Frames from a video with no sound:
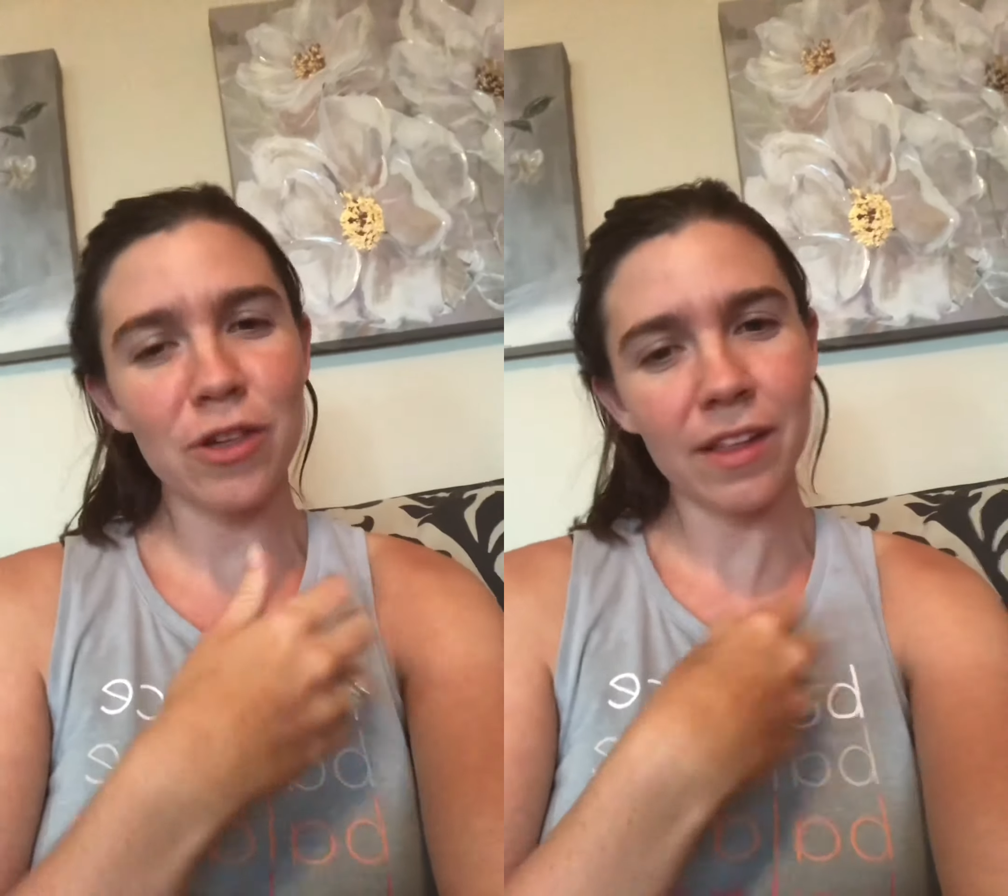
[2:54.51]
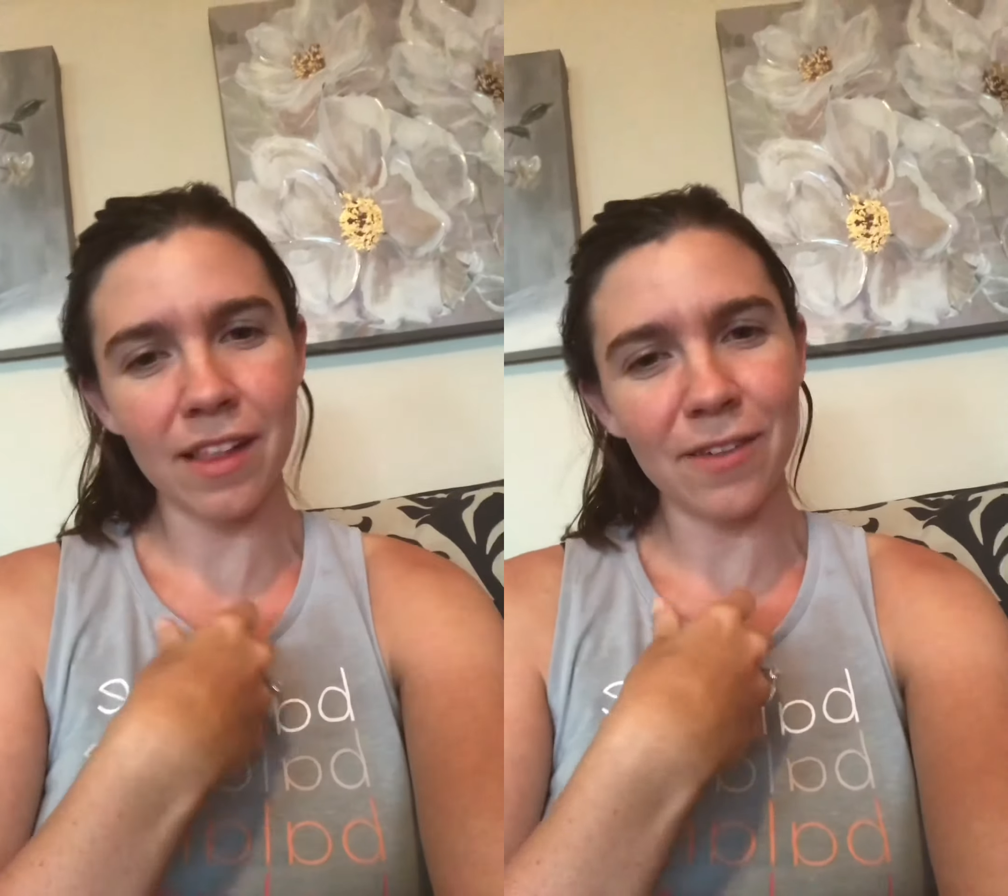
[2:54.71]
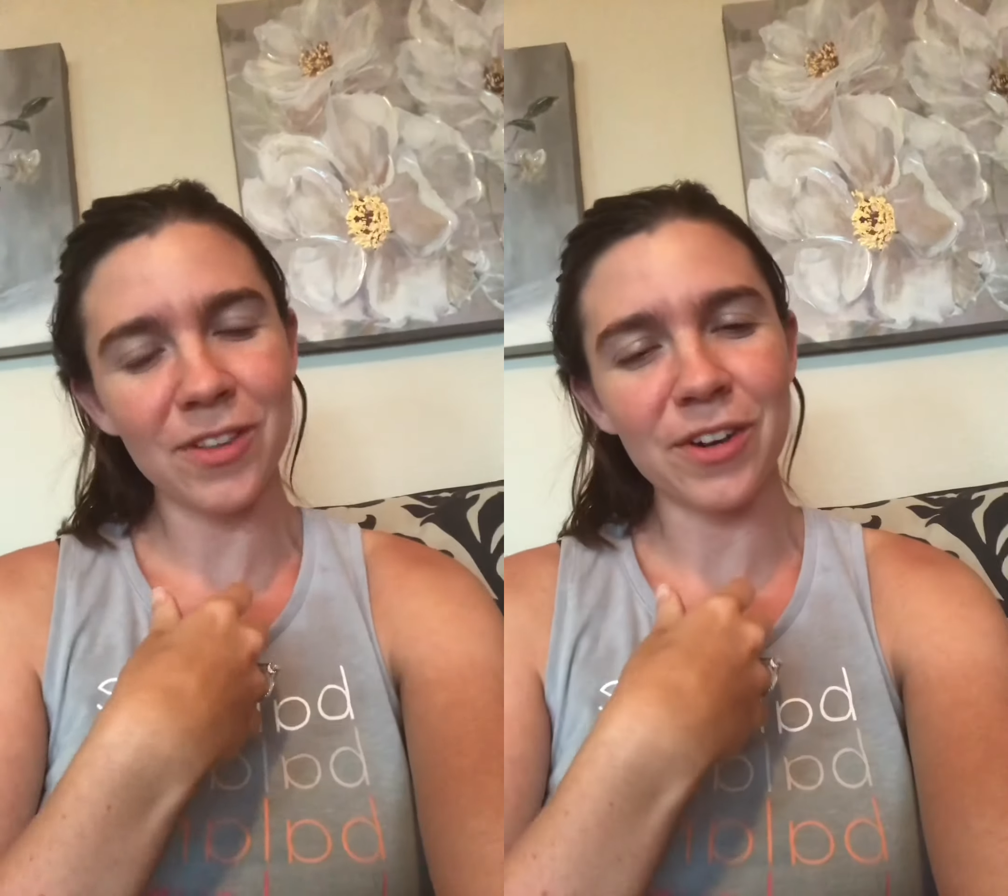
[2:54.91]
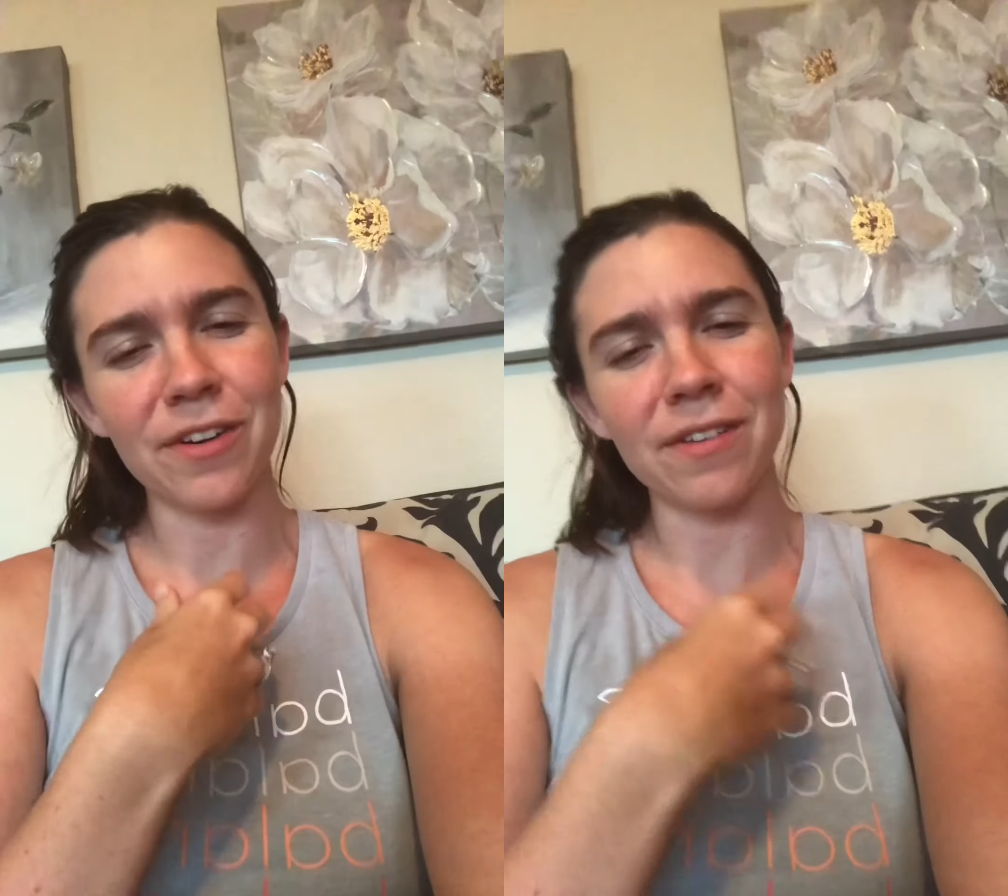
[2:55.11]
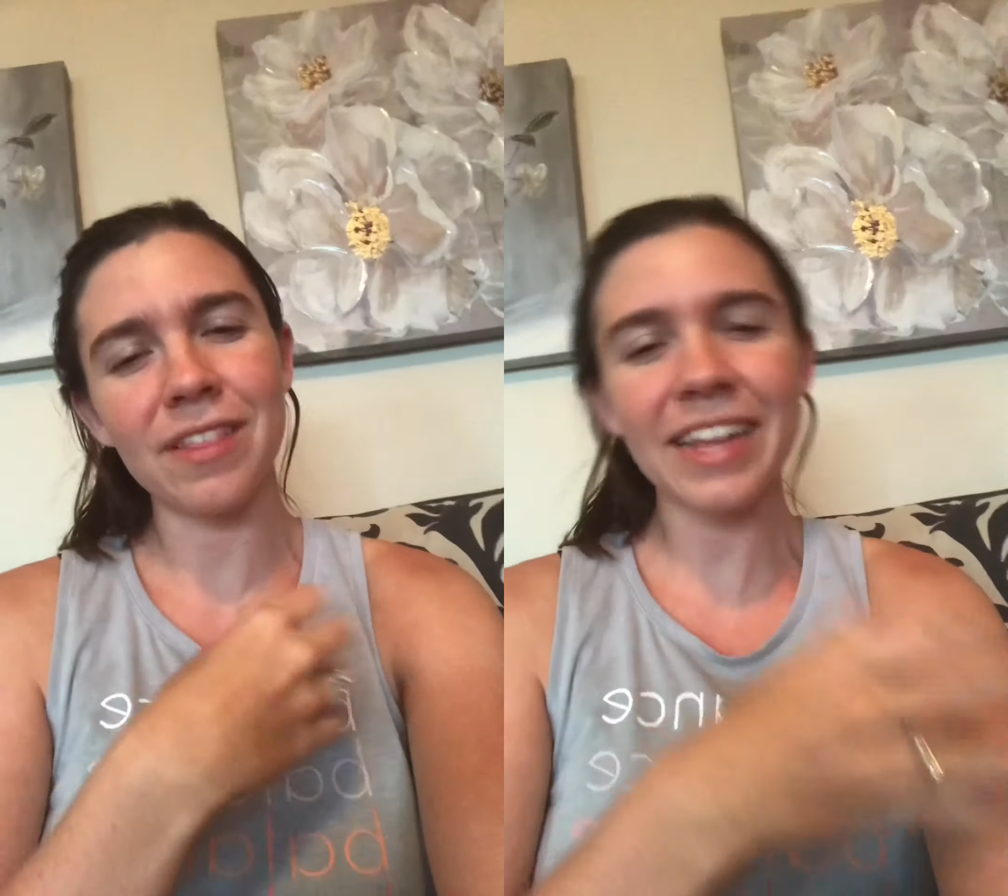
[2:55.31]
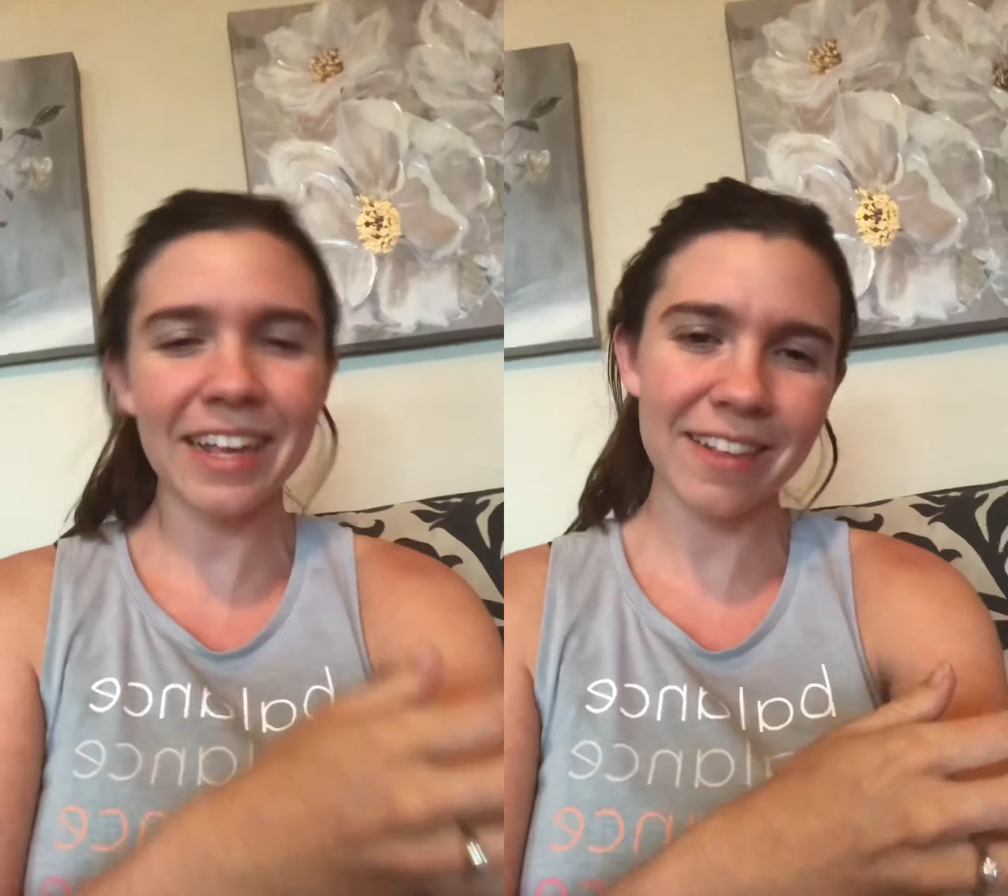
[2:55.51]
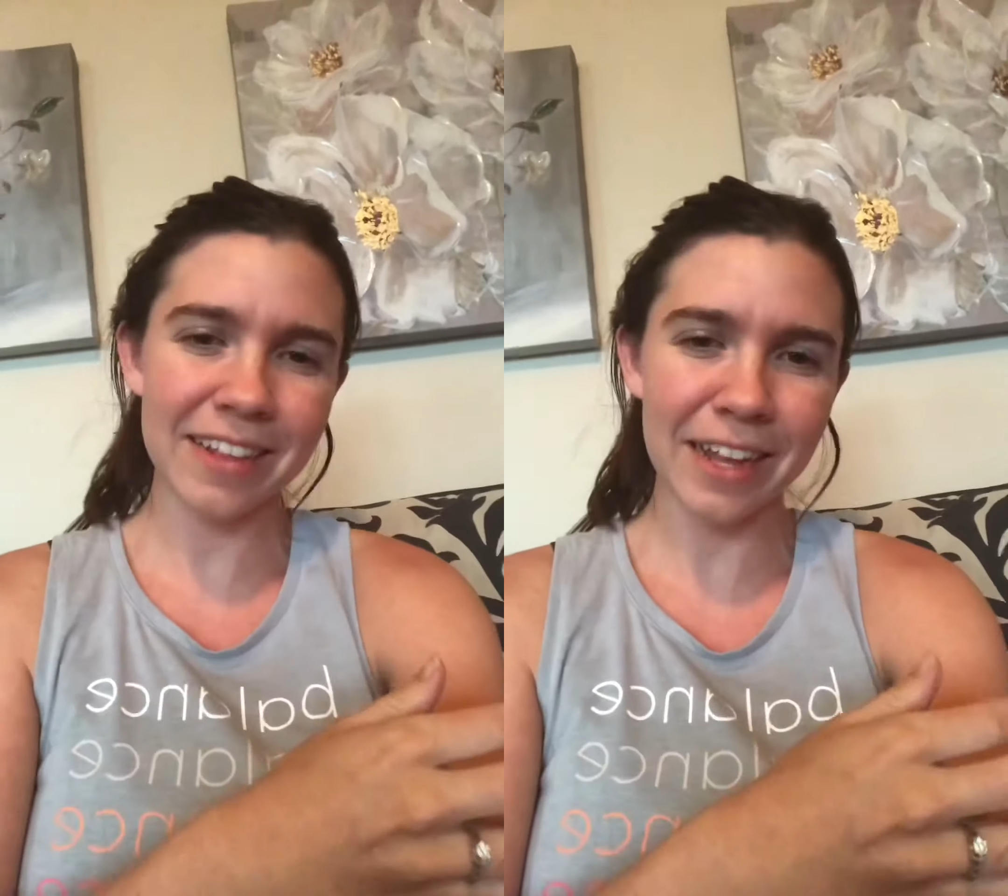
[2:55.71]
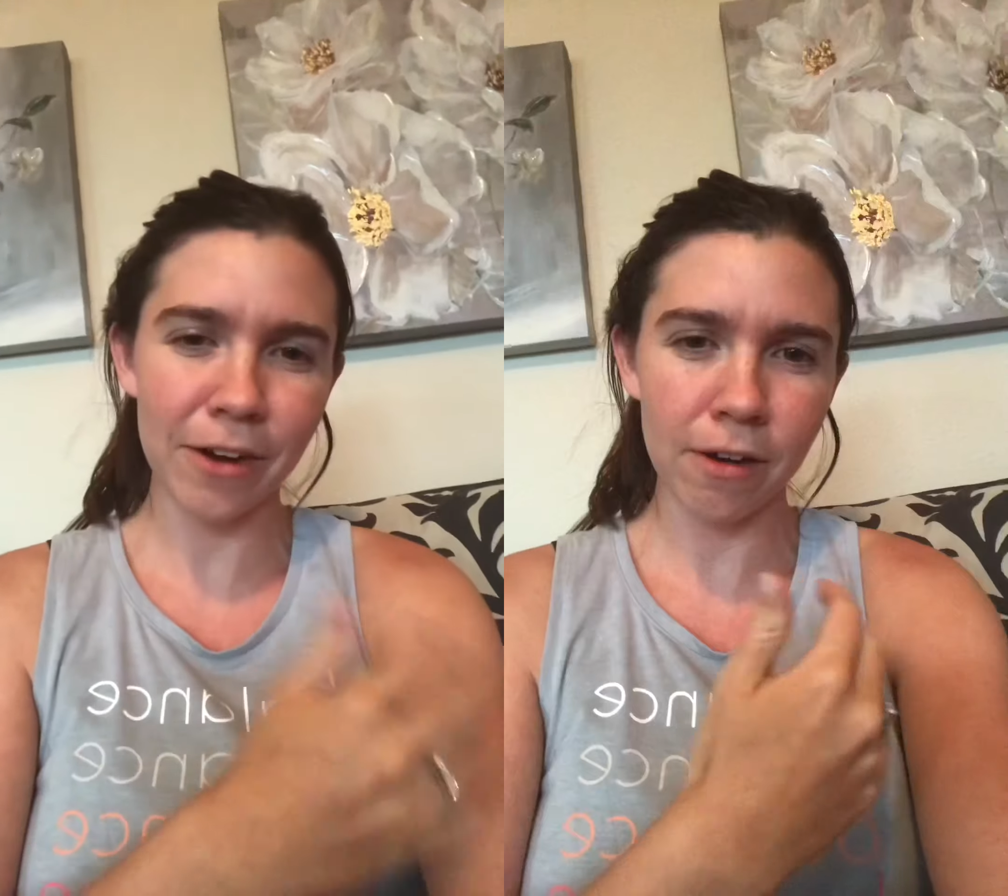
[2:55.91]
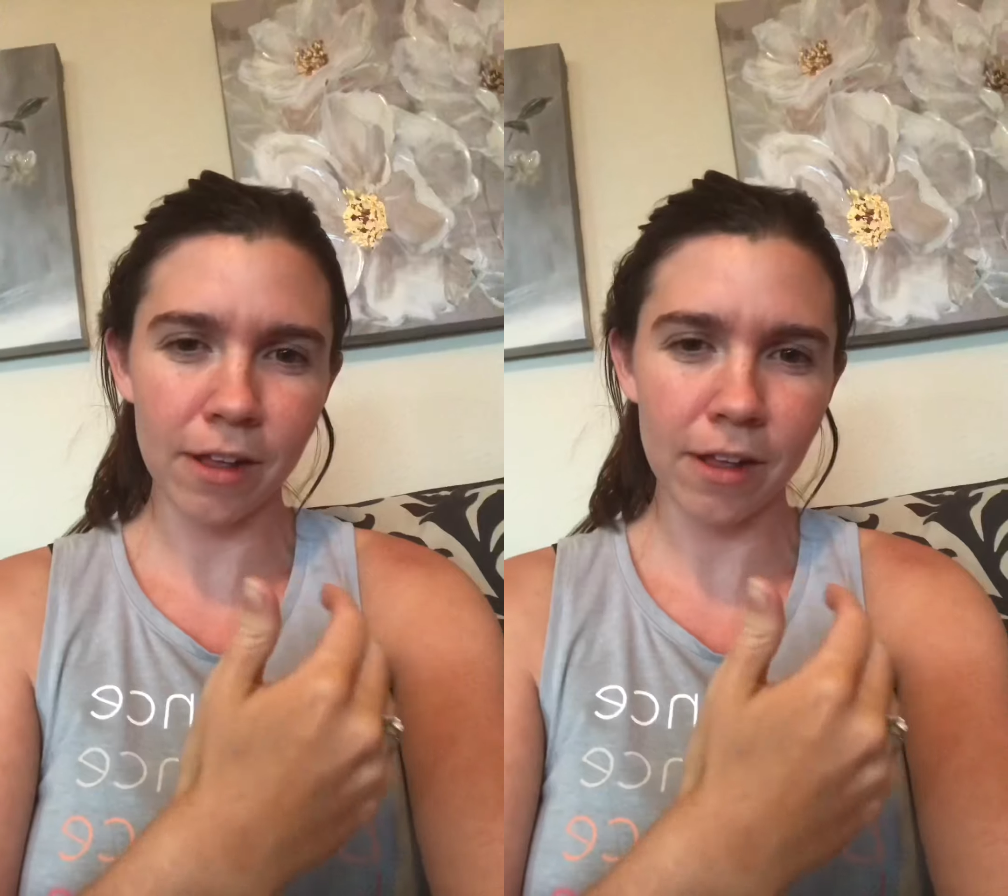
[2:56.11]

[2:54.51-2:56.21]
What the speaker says: She loves her lists and her